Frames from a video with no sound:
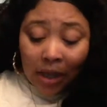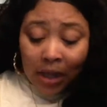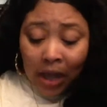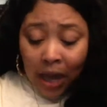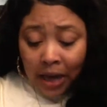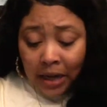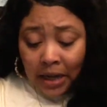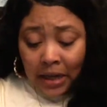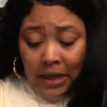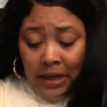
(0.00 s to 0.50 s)
I
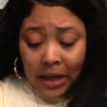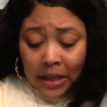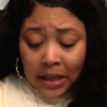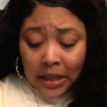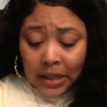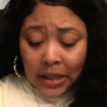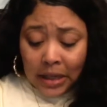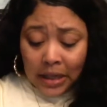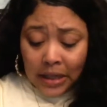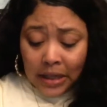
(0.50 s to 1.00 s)
did get
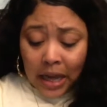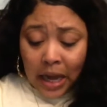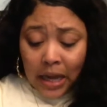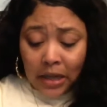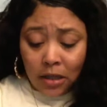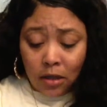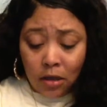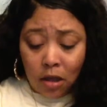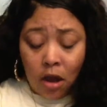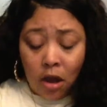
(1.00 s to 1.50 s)
this in a
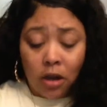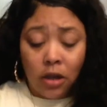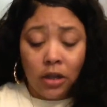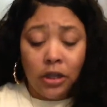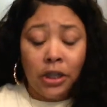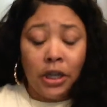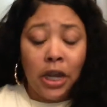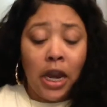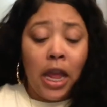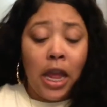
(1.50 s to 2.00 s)
size
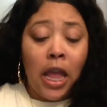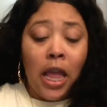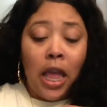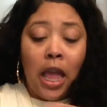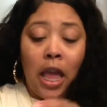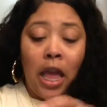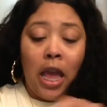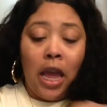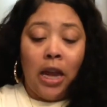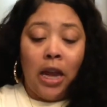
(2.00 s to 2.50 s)
large.
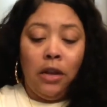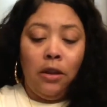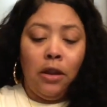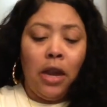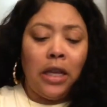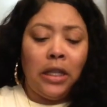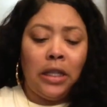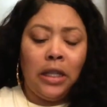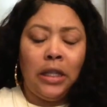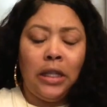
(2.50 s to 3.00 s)
And you
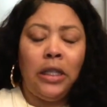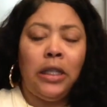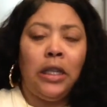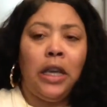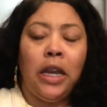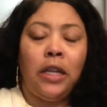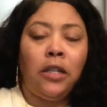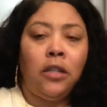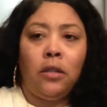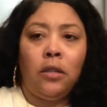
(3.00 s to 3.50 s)
guys can see,
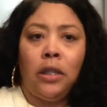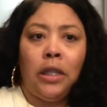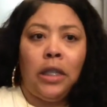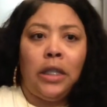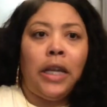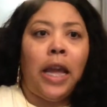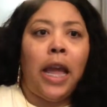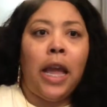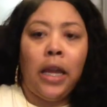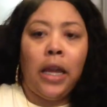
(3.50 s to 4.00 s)
I showed you the
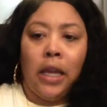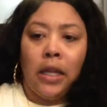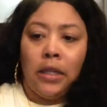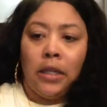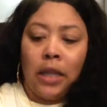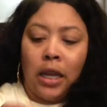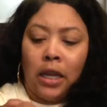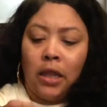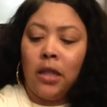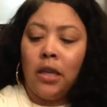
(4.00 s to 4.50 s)
tag
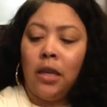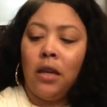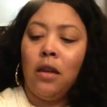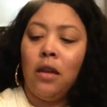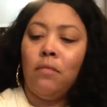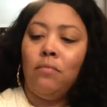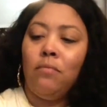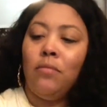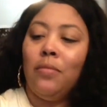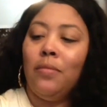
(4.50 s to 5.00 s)
inside
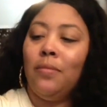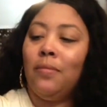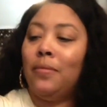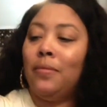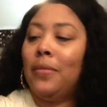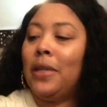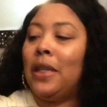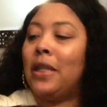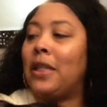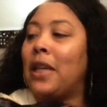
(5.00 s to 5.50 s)

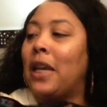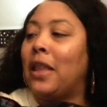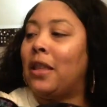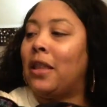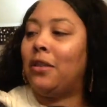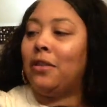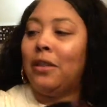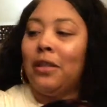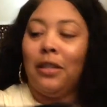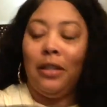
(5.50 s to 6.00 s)
the
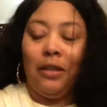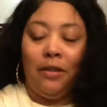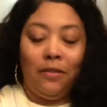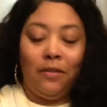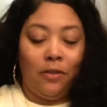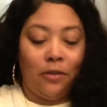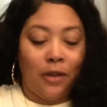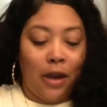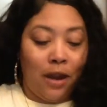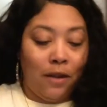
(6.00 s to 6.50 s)
dressing
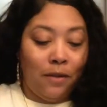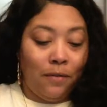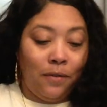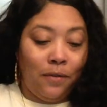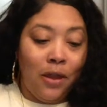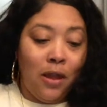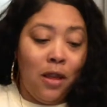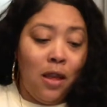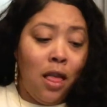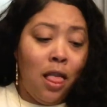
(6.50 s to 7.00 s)
trim.
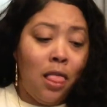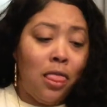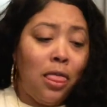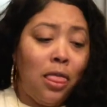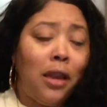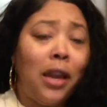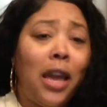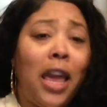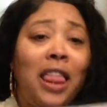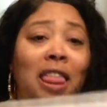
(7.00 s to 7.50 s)

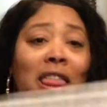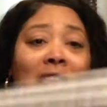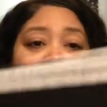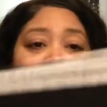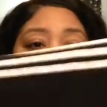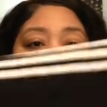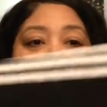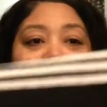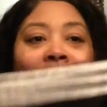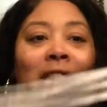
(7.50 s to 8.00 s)
Look at
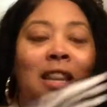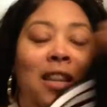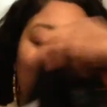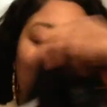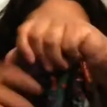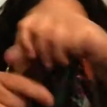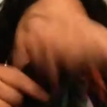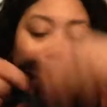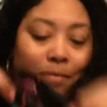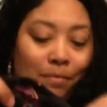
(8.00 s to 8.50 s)
this.
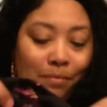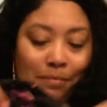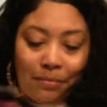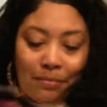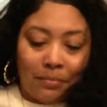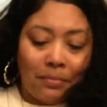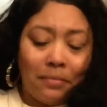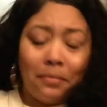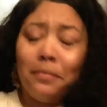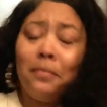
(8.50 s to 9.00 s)

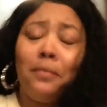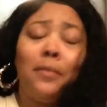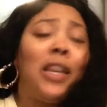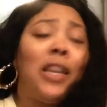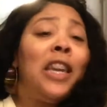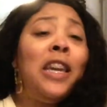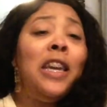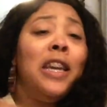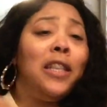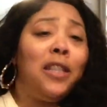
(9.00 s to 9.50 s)

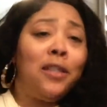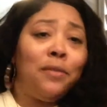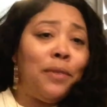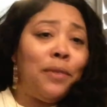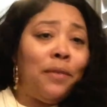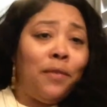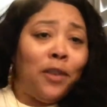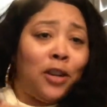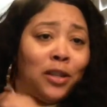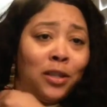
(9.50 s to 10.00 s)
It's
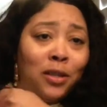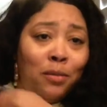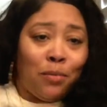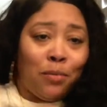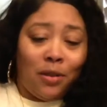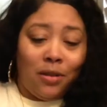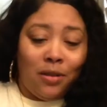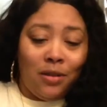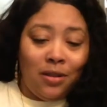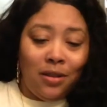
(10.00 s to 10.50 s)

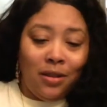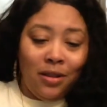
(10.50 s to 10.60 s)
reversible.